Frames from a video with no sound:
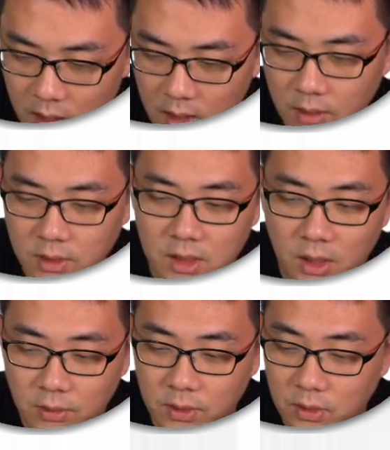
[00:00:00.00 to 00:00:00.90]
now this is how
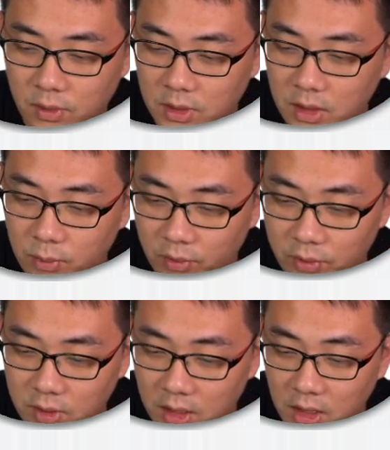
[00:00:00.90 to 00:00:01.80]
I do this question here
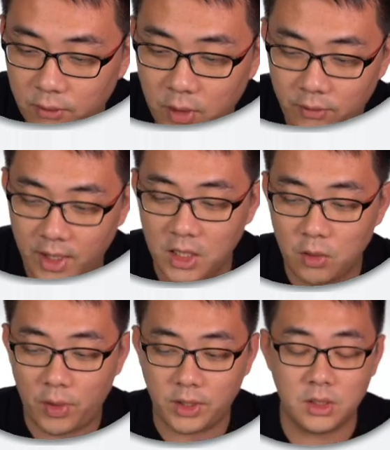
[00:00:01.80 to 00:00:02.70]
proficiently. If you have any
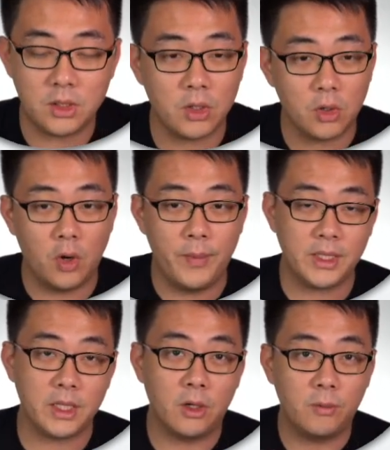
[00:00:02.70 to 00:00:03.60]
questions or
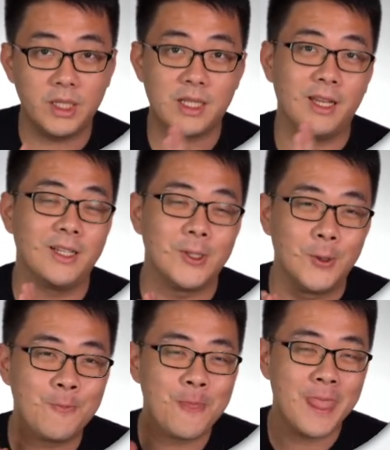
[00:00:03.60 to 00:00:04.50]
comments at all, please let us
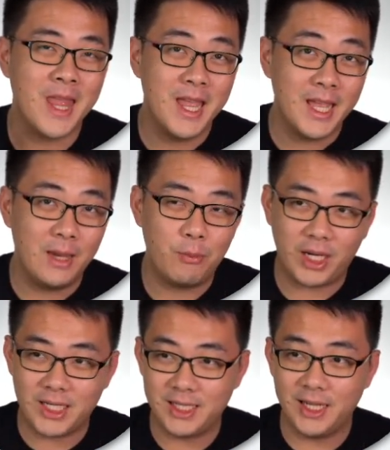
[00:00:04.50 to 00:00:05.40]
know. Keep
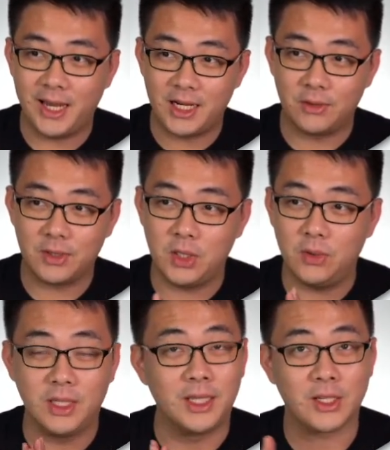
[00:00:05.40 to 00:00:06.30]
practicing, and I'll see you
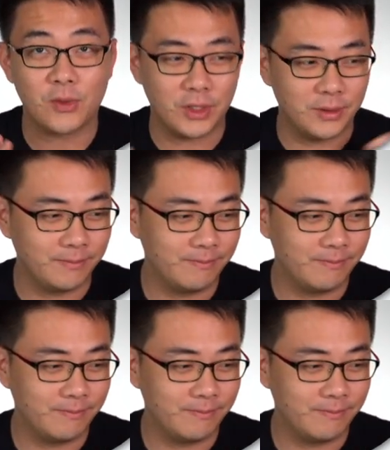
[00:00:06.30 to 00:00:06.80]
in the next question.